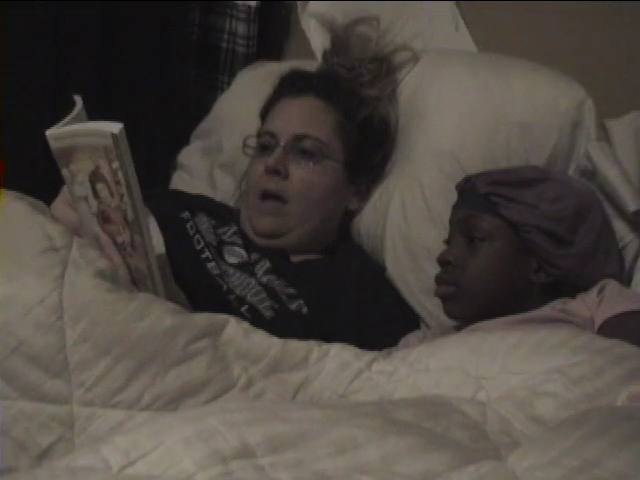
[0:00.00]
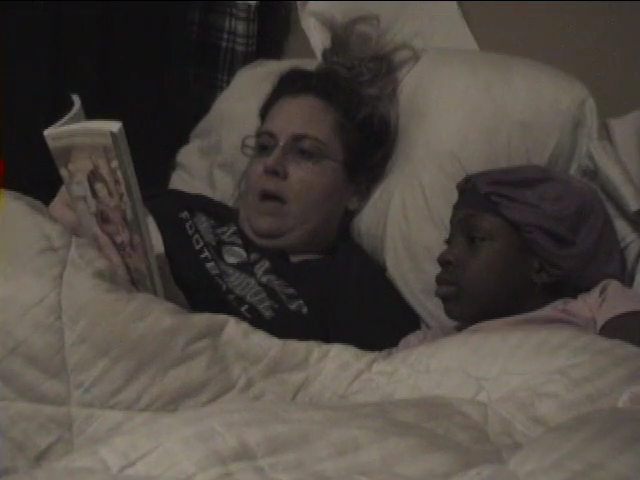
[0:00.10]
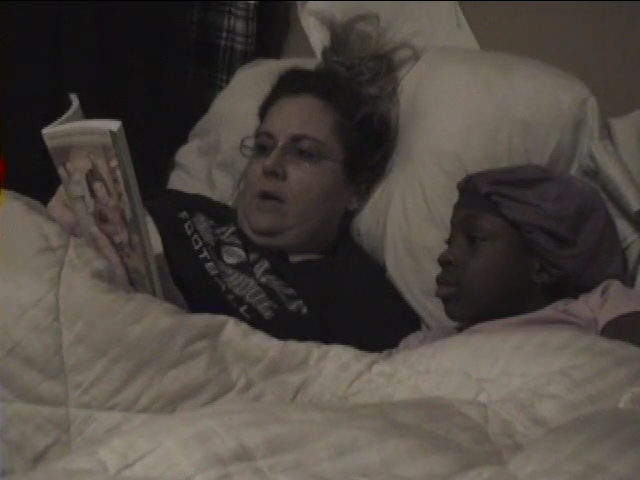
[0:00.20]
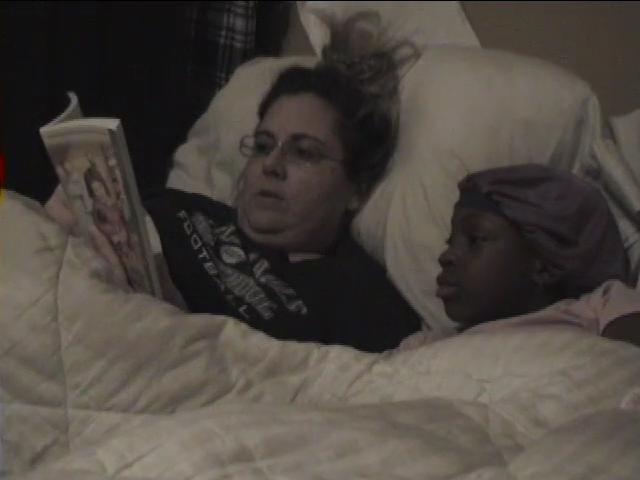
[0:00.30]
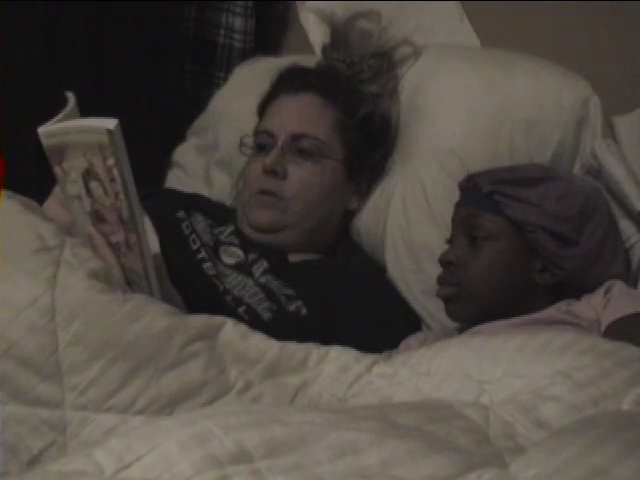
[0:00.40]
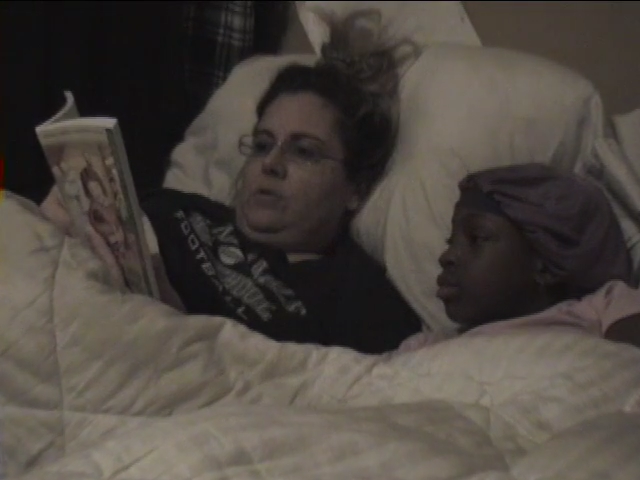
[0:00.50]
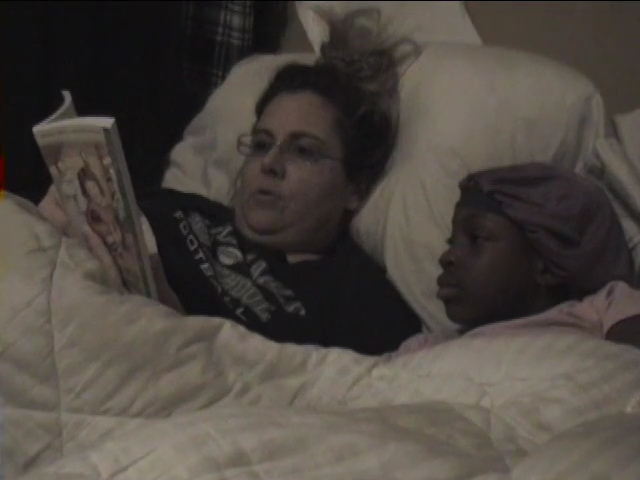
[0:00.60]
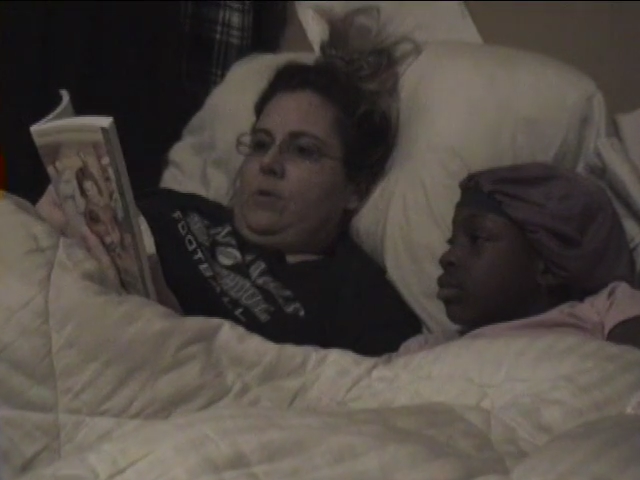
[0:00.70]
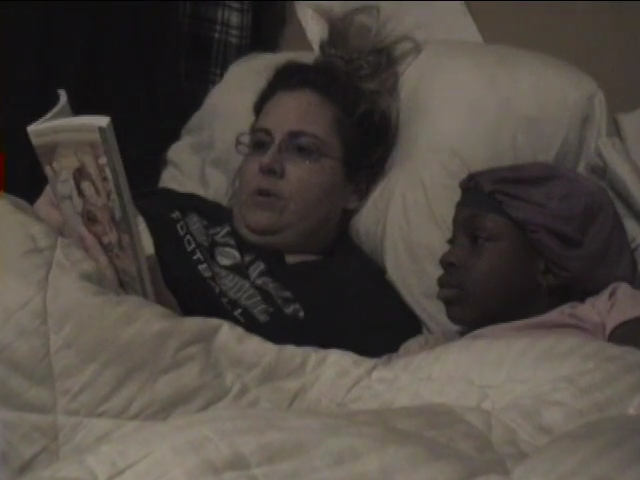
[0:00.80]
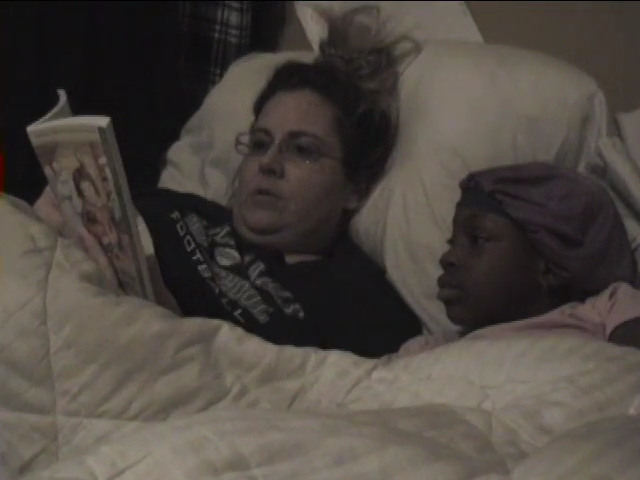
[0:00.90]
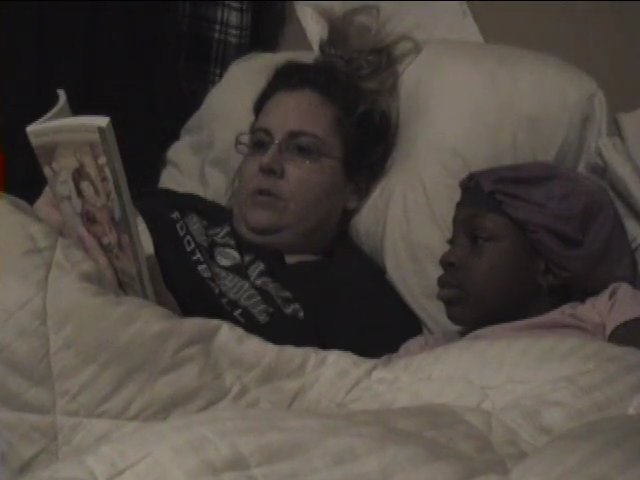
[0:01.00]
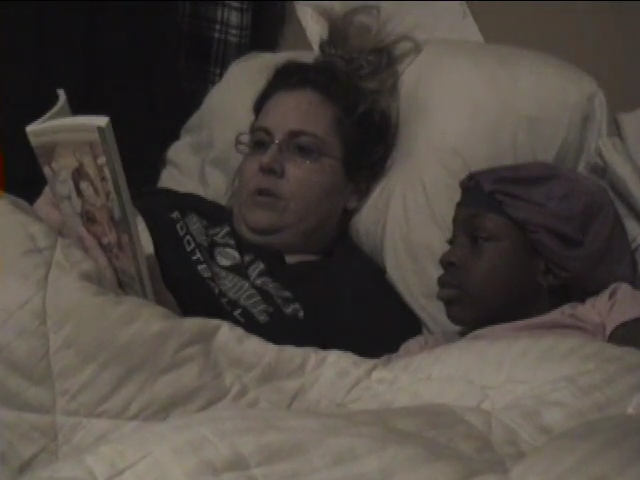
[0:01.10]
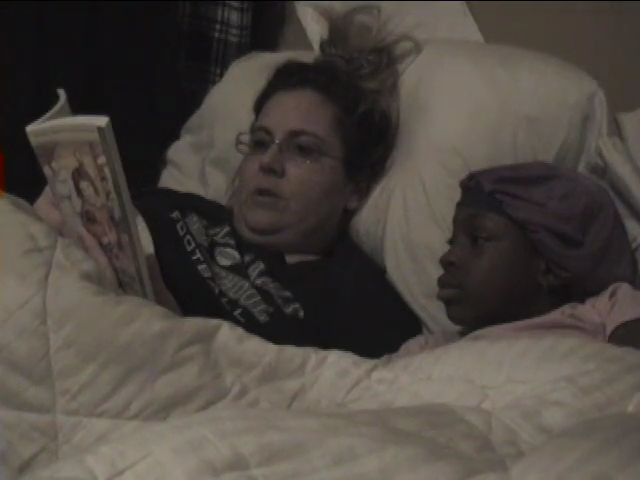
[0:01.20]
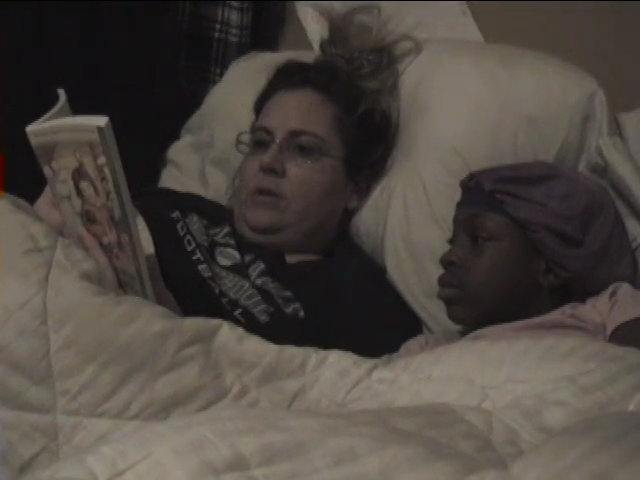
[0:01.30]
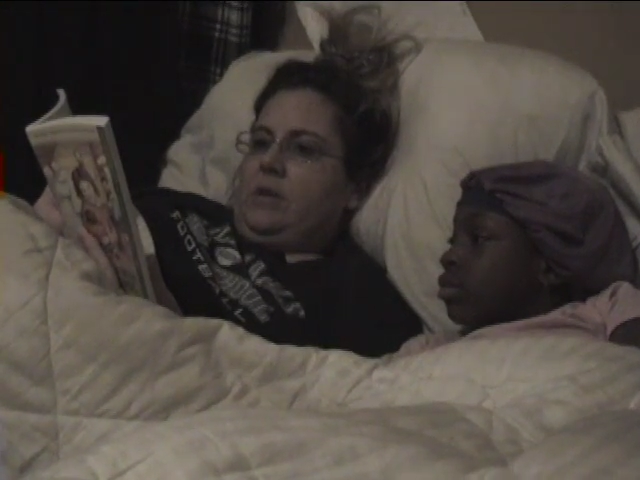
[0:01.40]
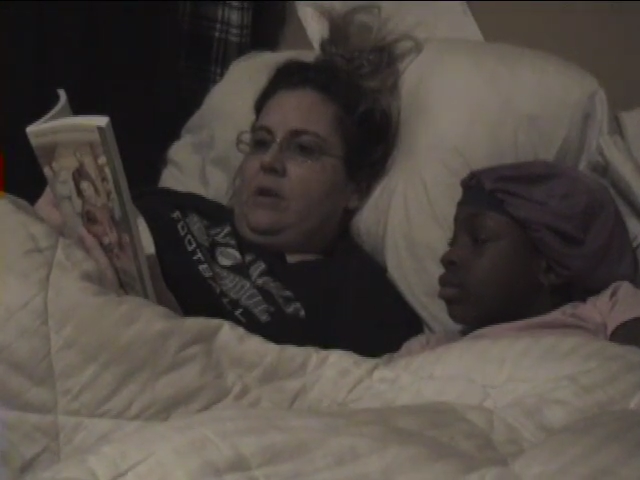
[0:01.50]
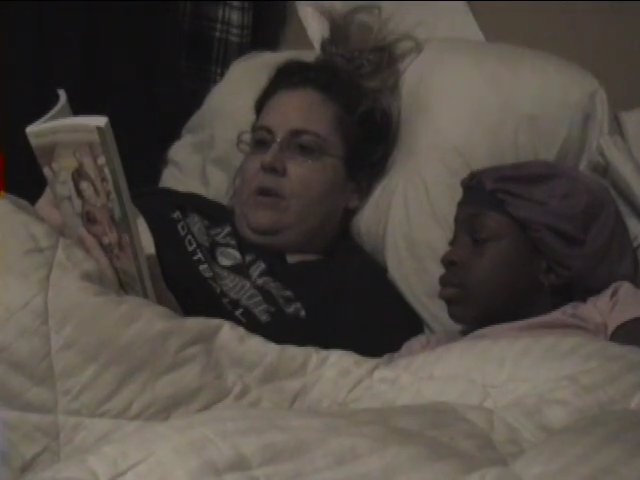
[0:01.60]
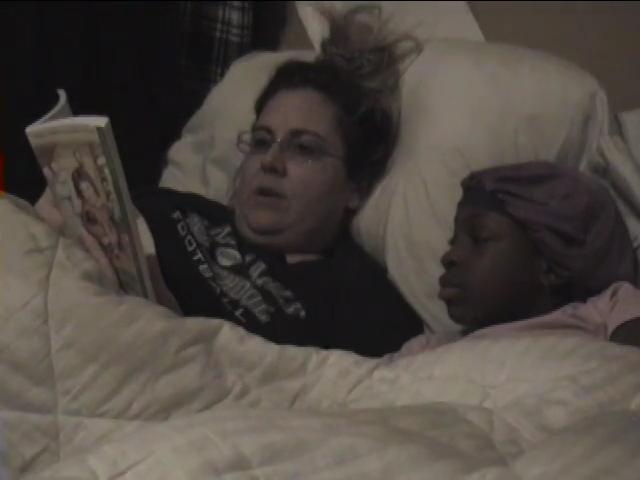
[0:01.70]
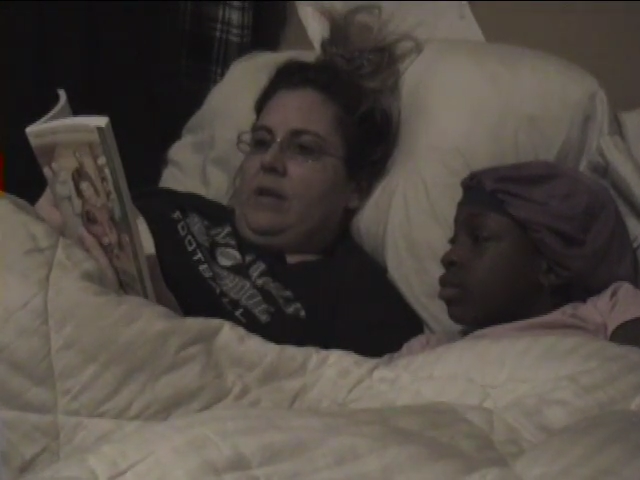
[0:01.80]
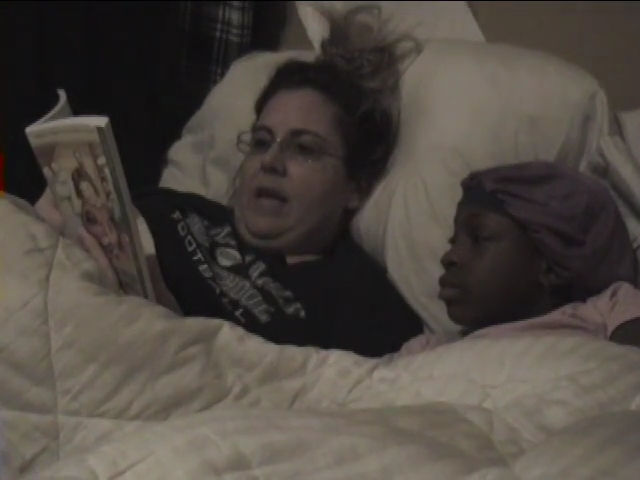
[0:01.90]
Uncle George looked at
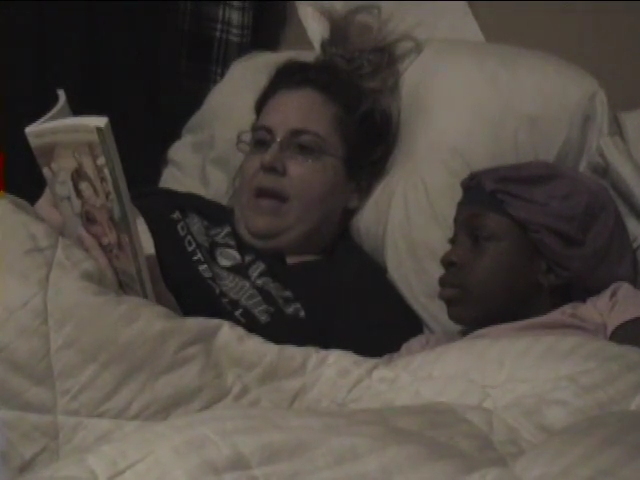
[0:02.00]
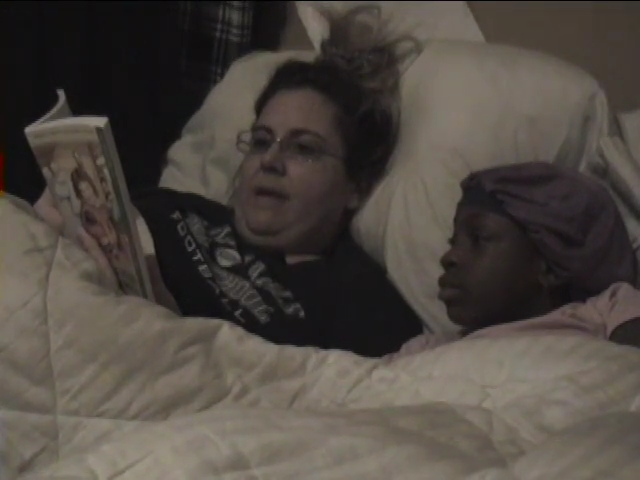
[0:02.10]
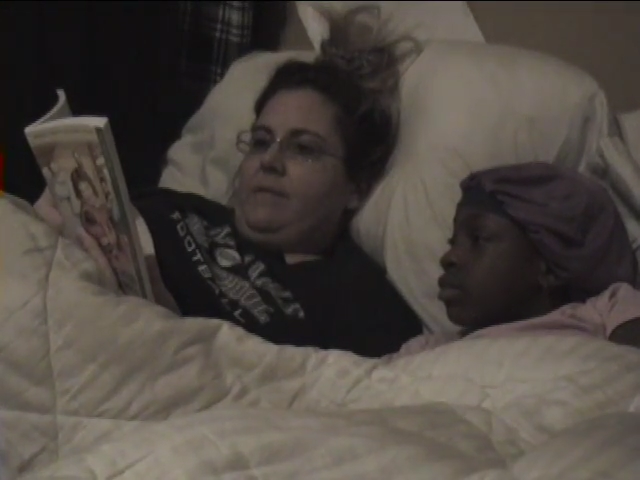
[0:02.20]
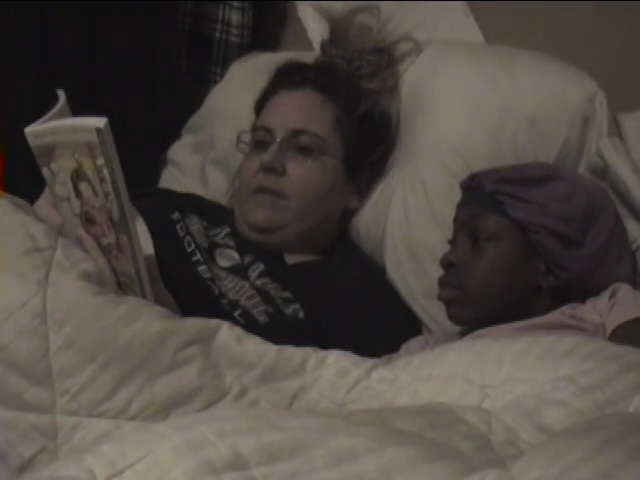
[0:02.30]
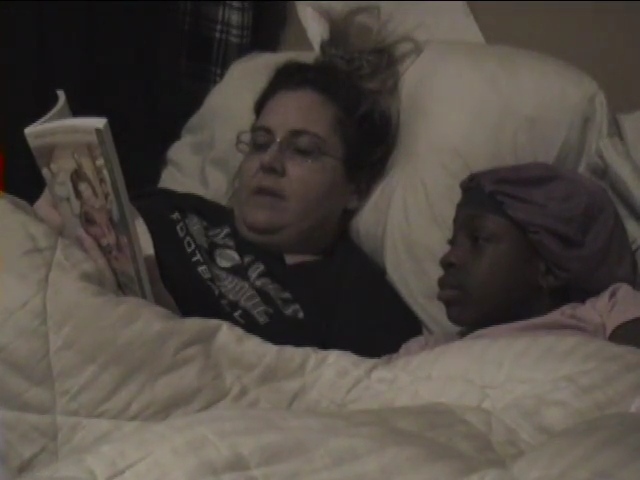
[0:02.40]
her and laughed.